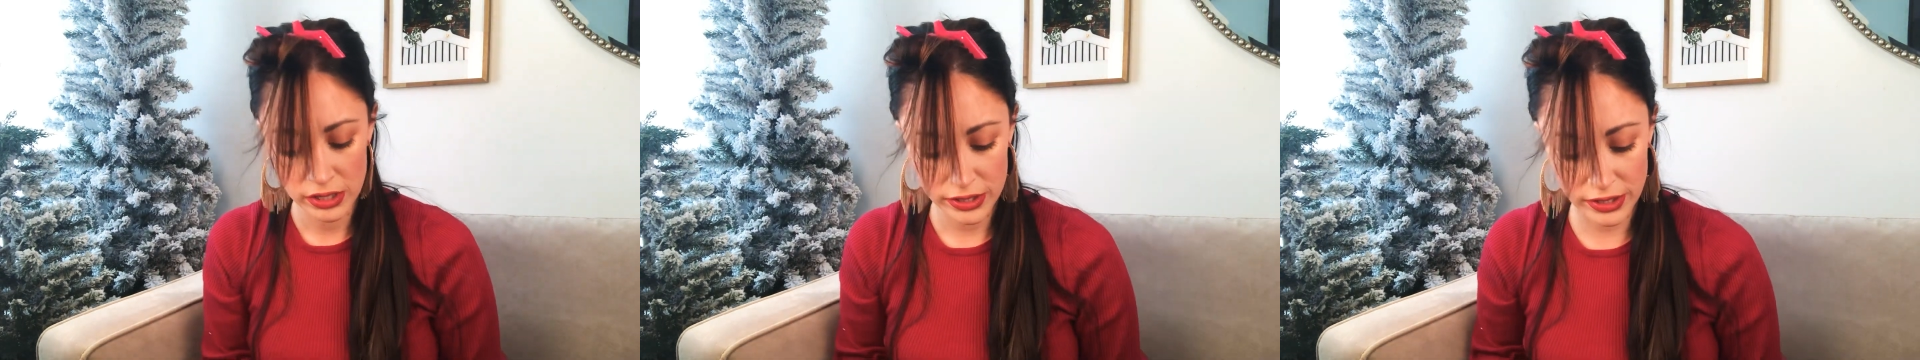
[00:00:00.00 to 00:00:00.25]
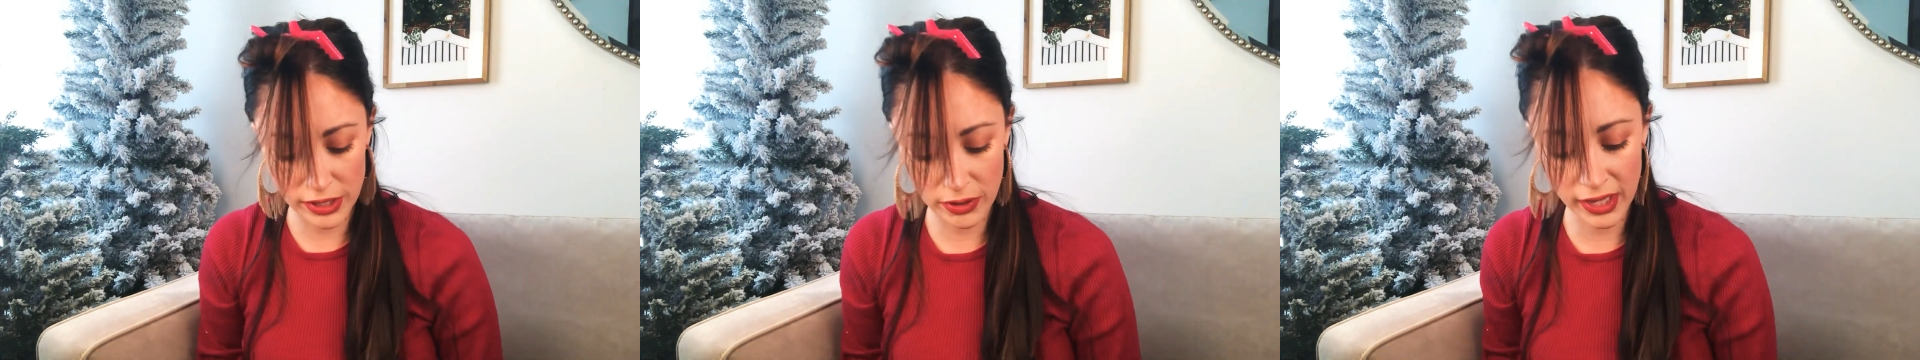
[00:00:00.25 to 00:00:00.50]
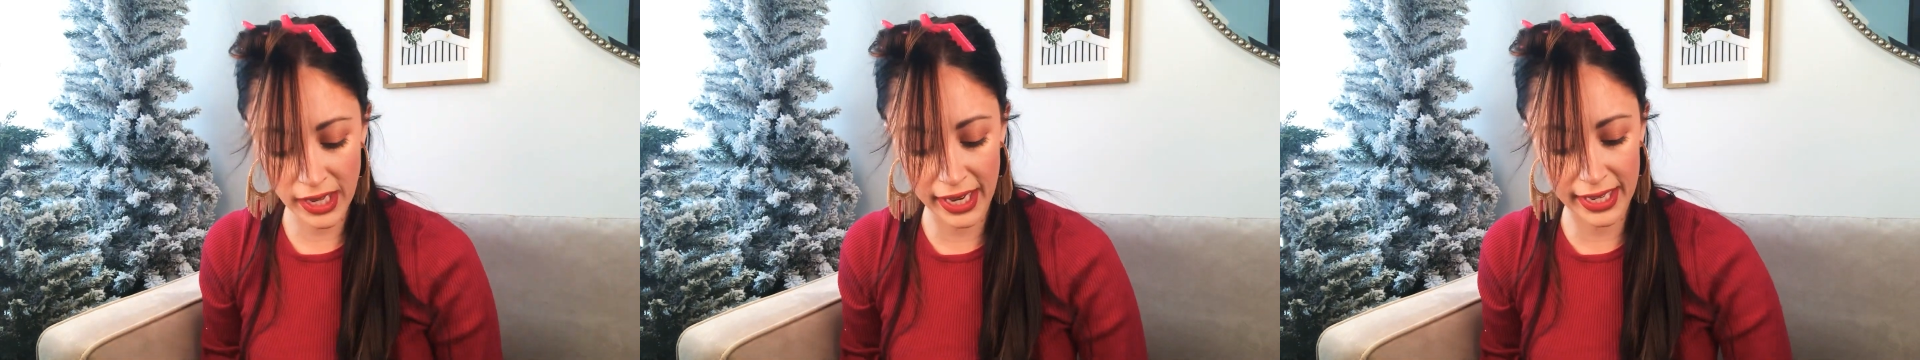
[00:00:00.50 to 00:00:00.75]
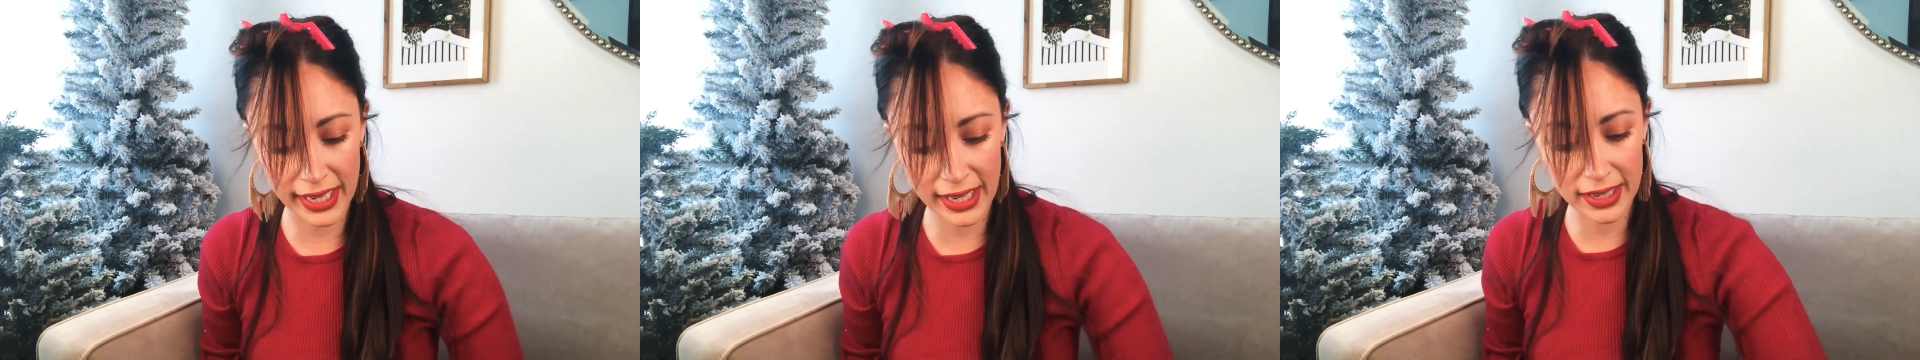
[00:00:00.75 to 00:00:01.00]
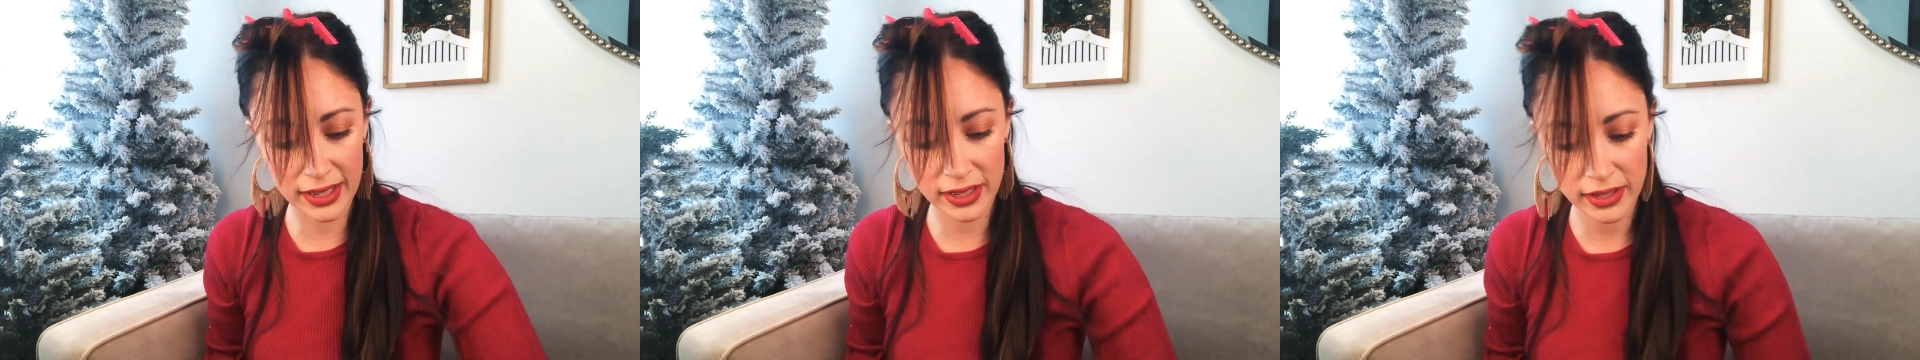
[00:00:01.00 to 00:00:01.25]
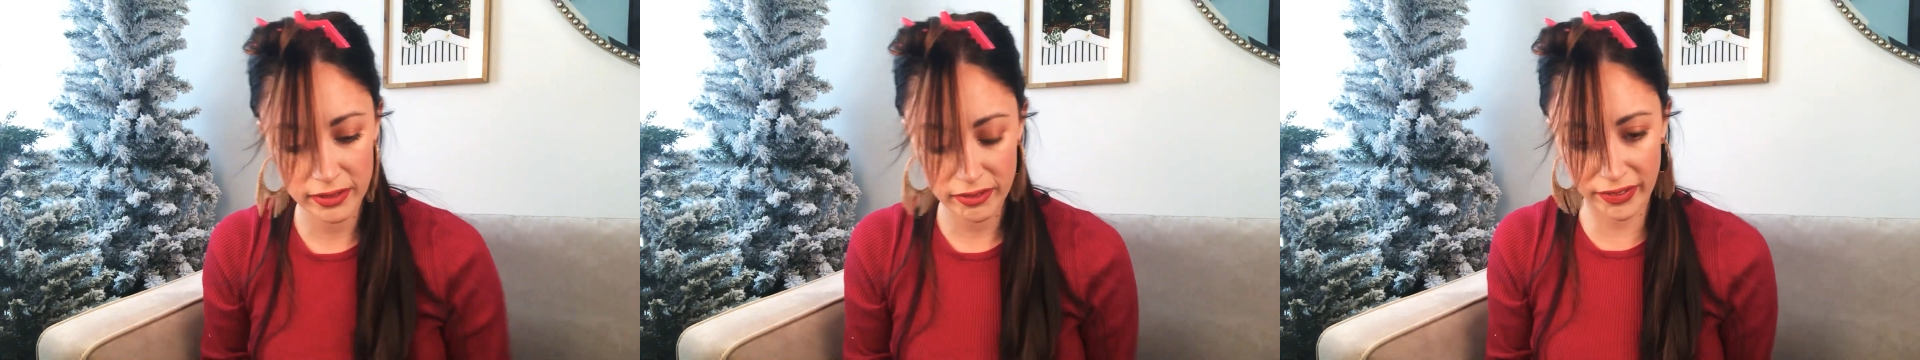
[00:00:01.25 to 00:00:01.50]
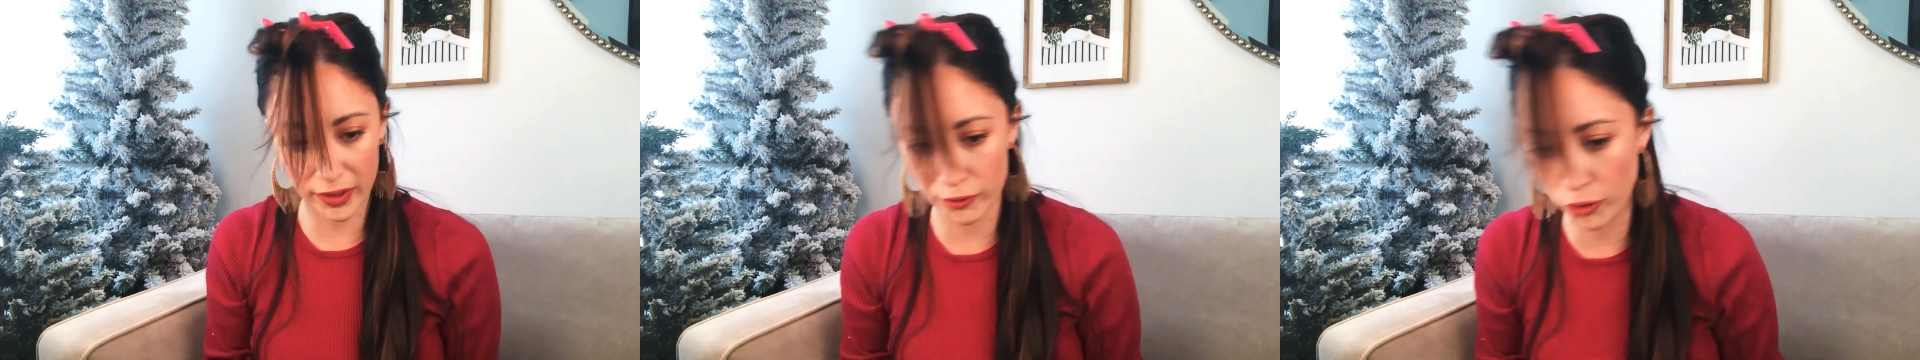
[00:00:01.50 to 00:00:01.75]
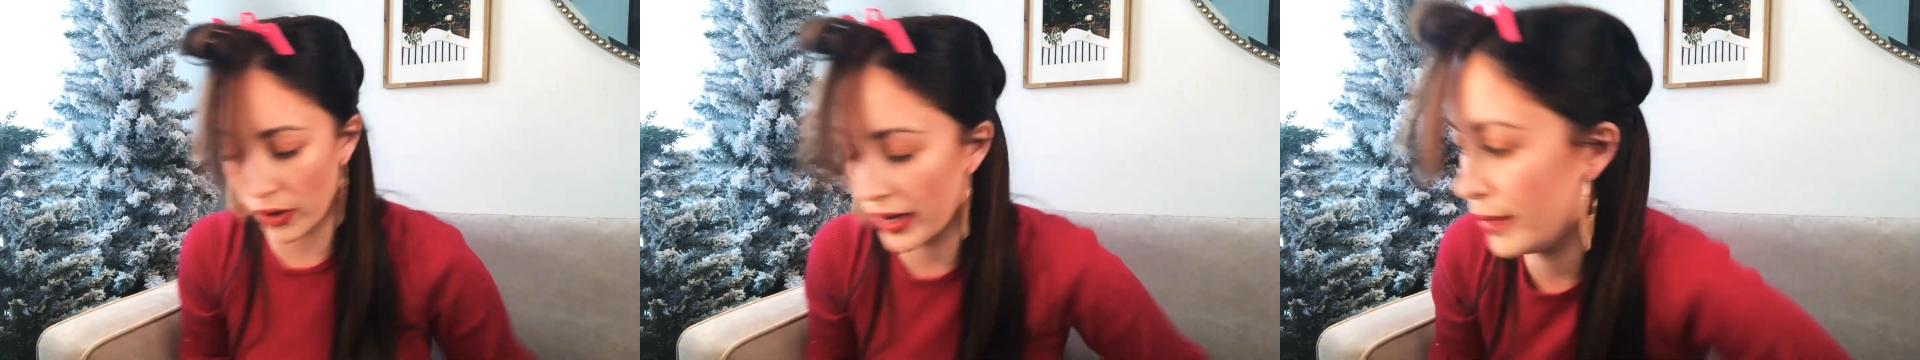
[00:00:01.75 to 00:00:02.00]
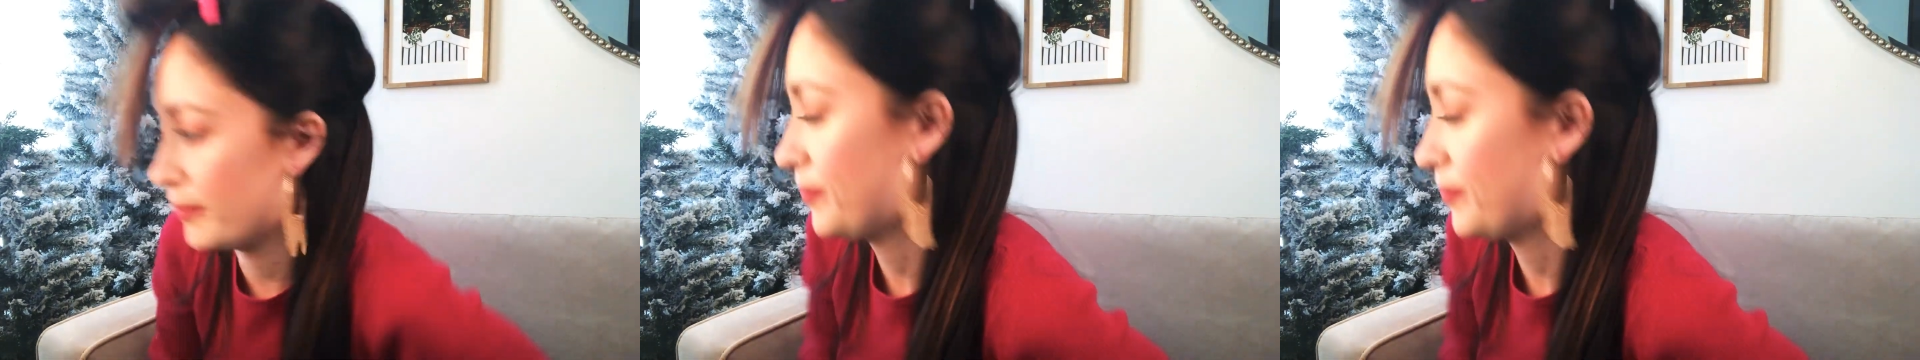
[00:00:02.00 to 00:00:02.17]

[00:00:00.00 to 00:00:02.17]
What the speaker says: so you can kind of get a feel for it.